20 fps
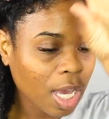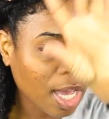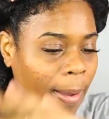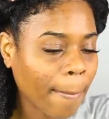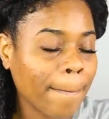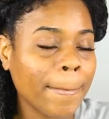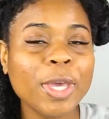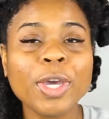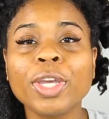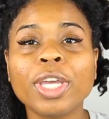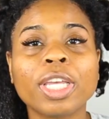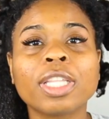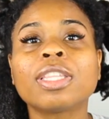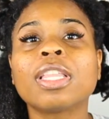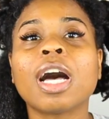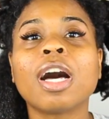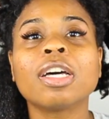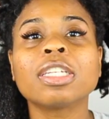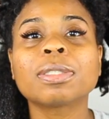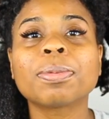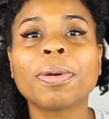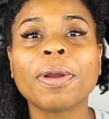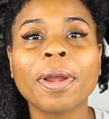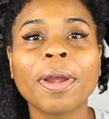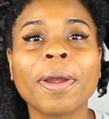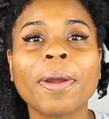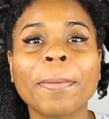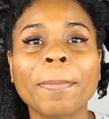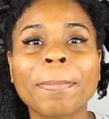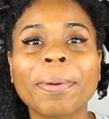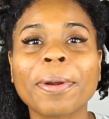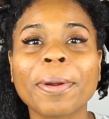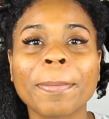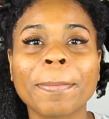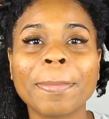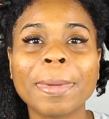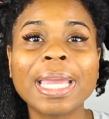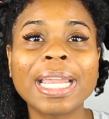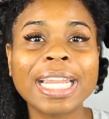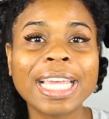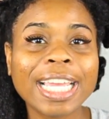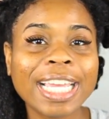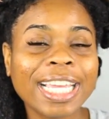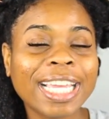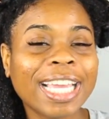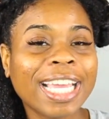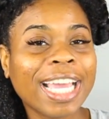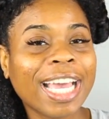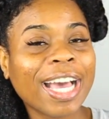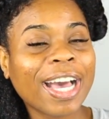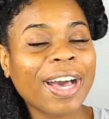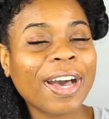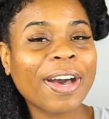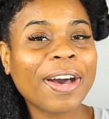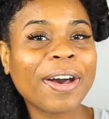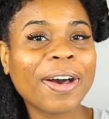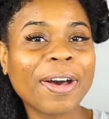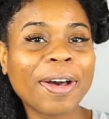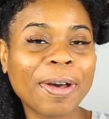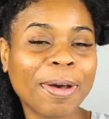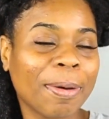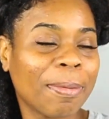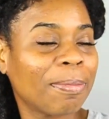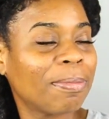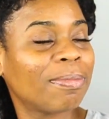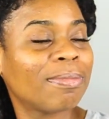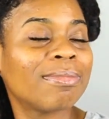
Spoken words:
a million thoughts per minute. I